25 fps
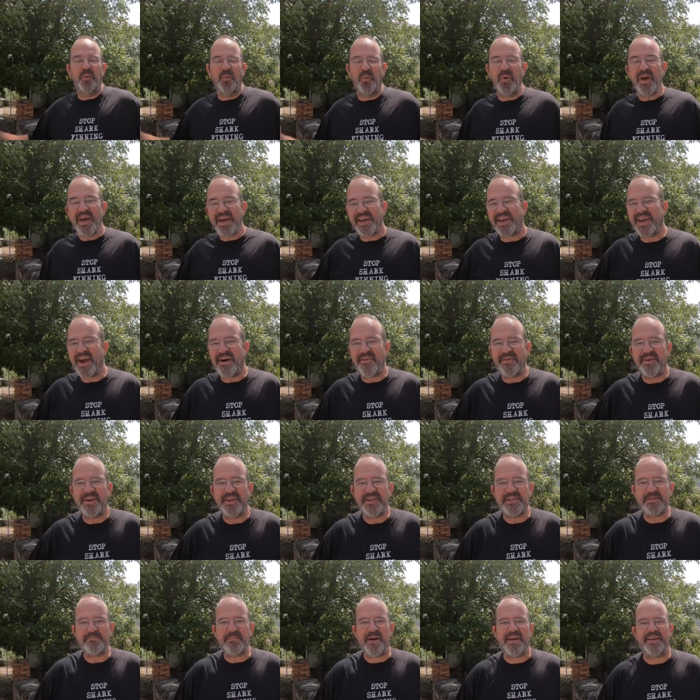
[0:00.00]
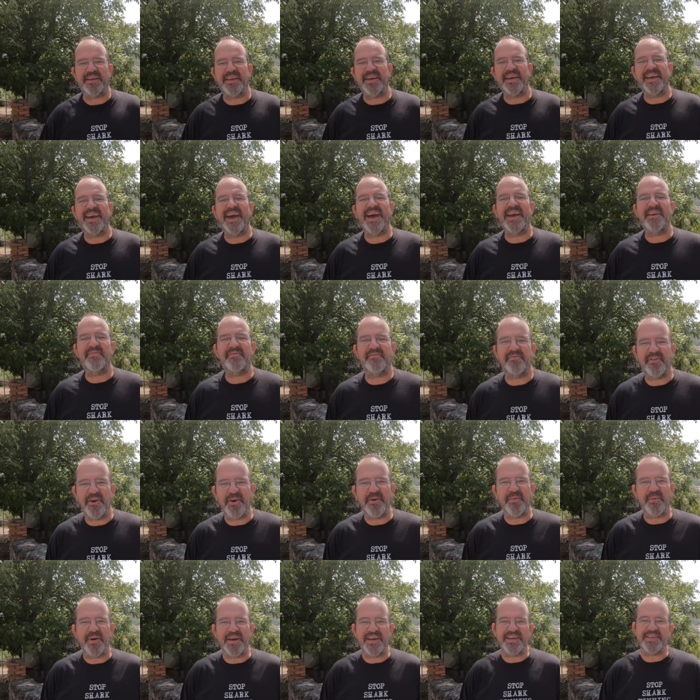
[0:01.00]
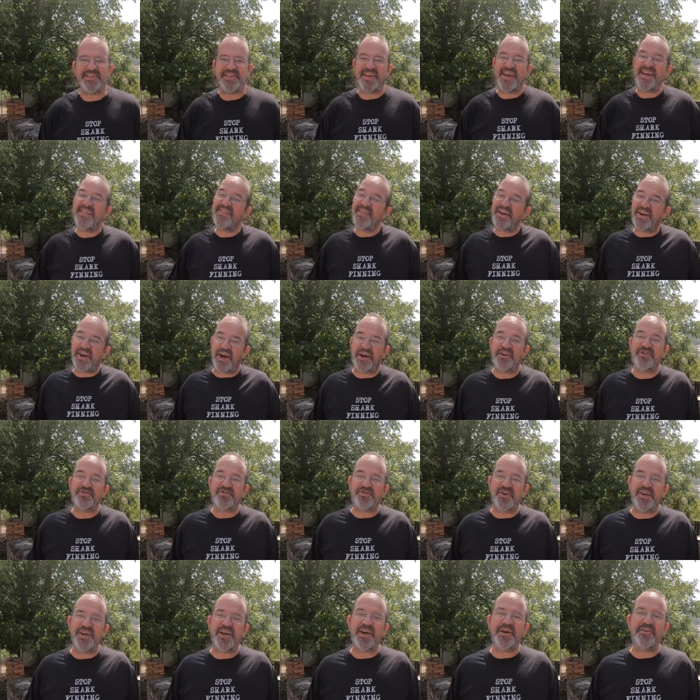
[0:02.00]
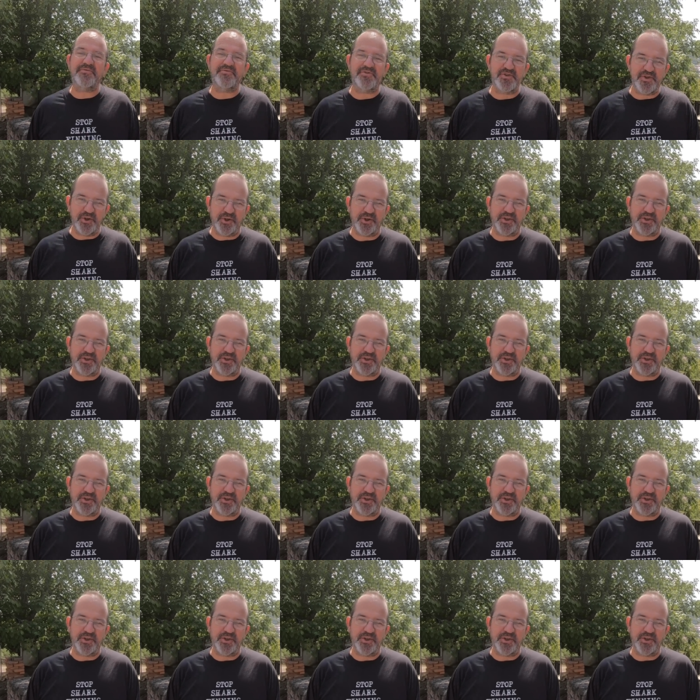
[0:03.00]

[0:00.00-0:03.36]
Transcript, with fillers: We're currently spending a few weeks in the country of